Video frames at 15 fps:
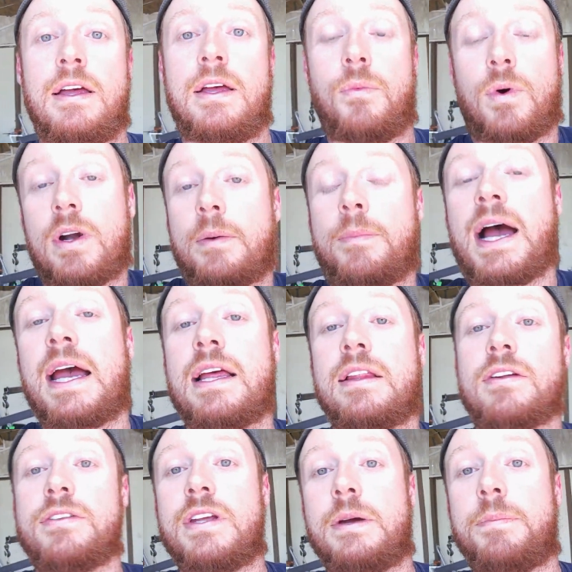want to buy a
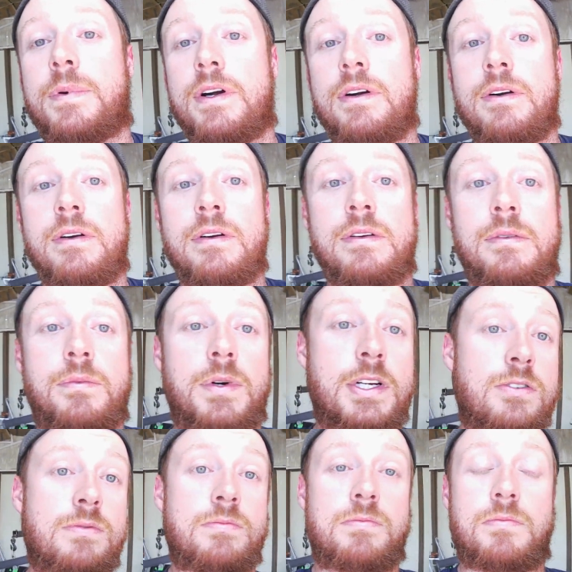Little Dipper,
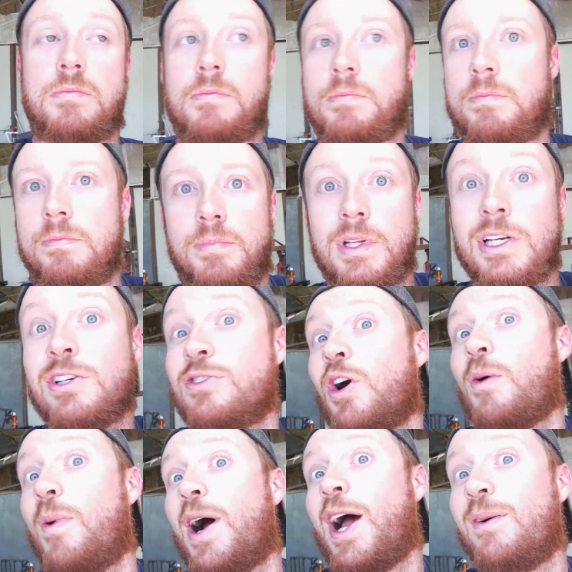which please
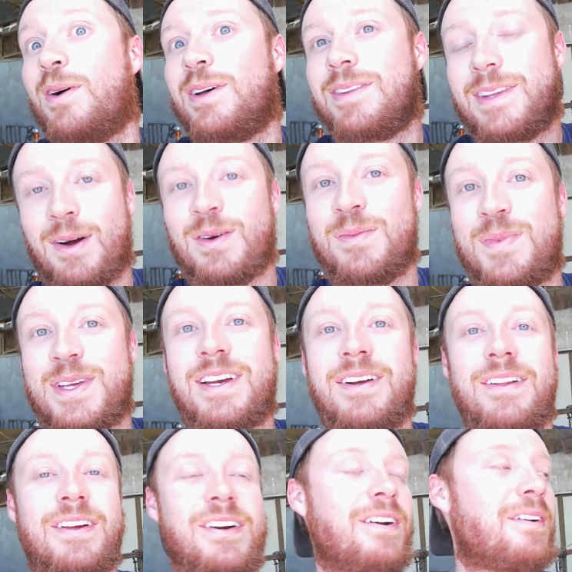go buy one, that would be
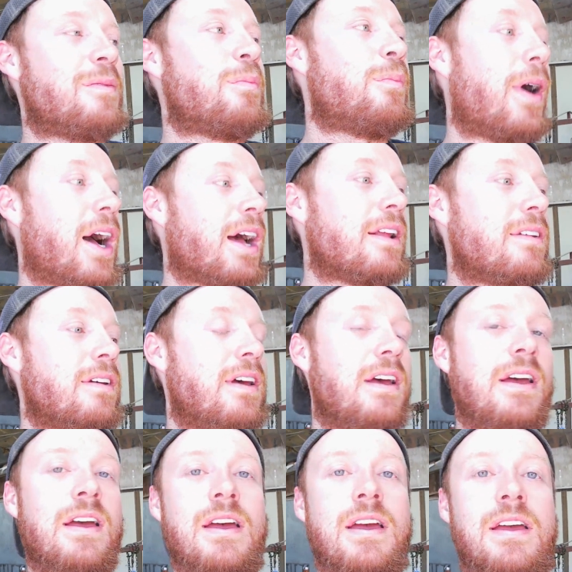killer. But
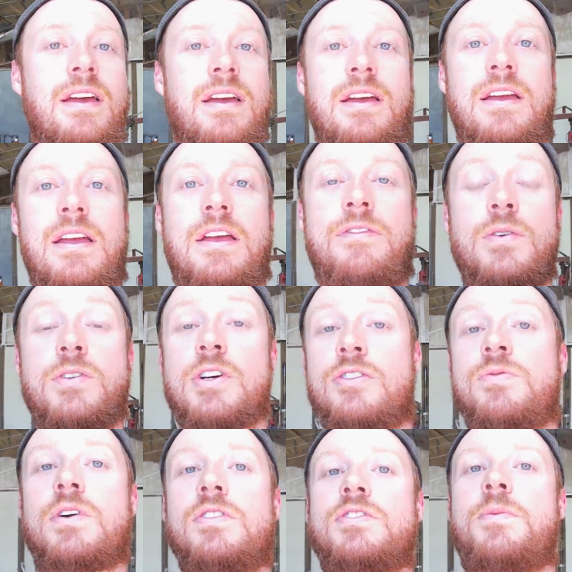if you just
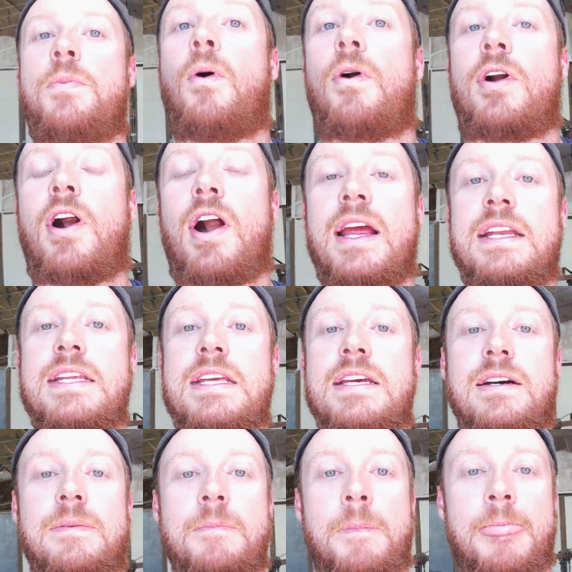want to support our
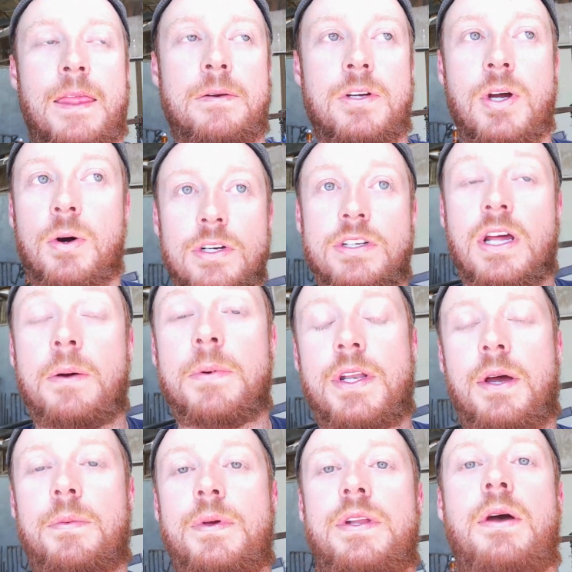idea, go to
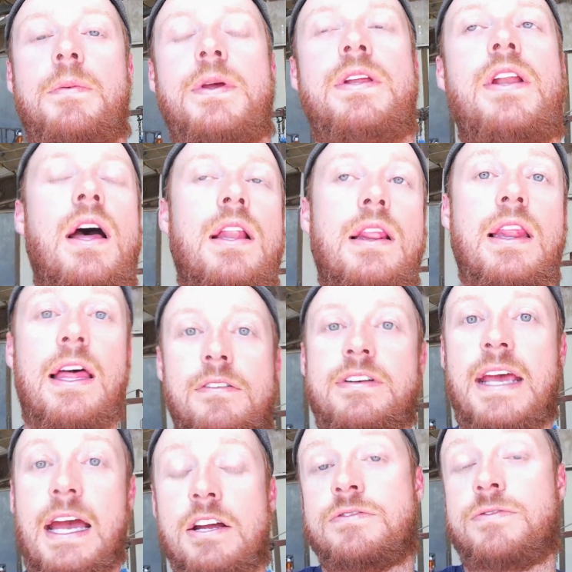
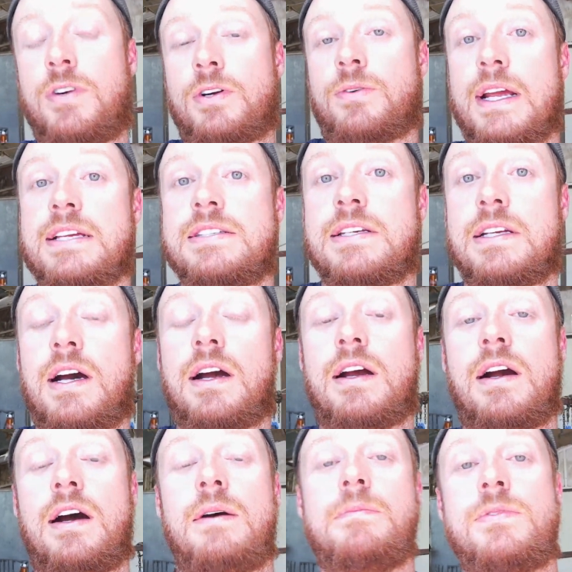
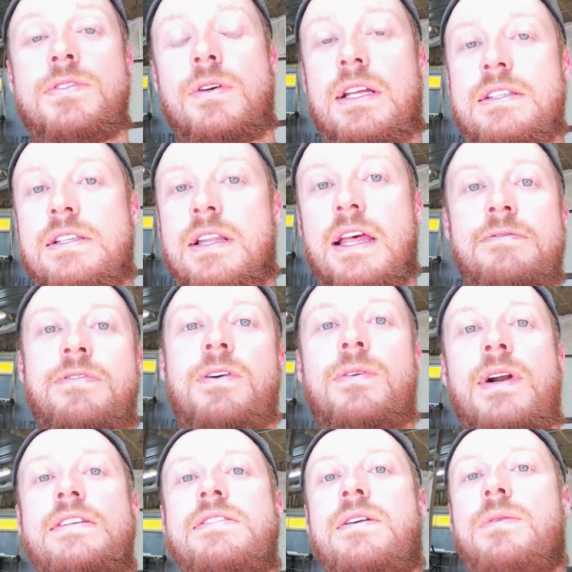www.lead-footracing.com. So that's Lead Foot
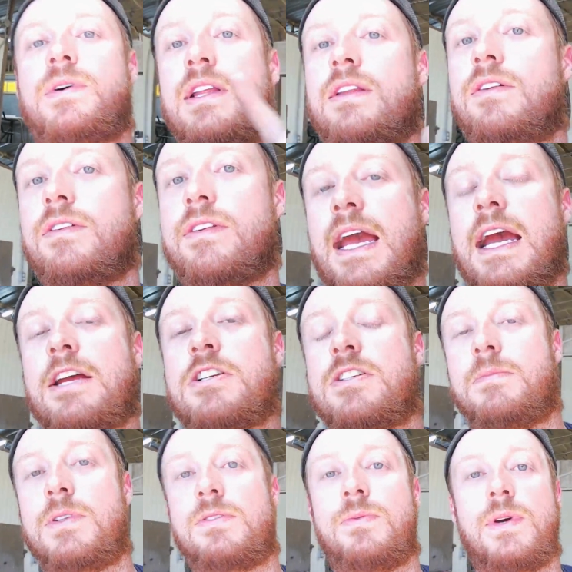Racing with a little dash
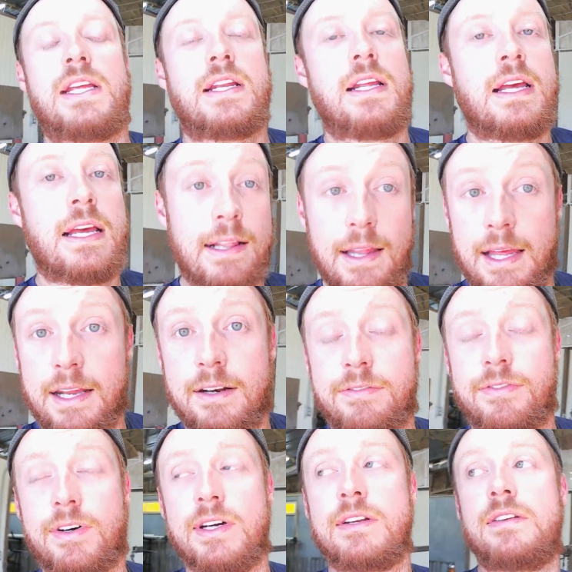in between lead and
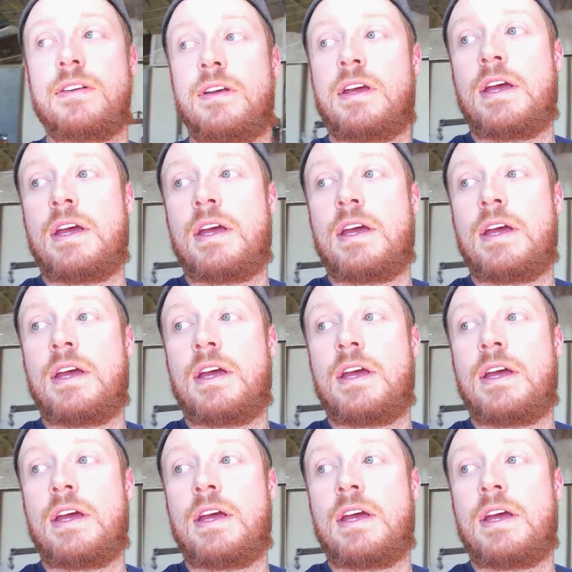foot.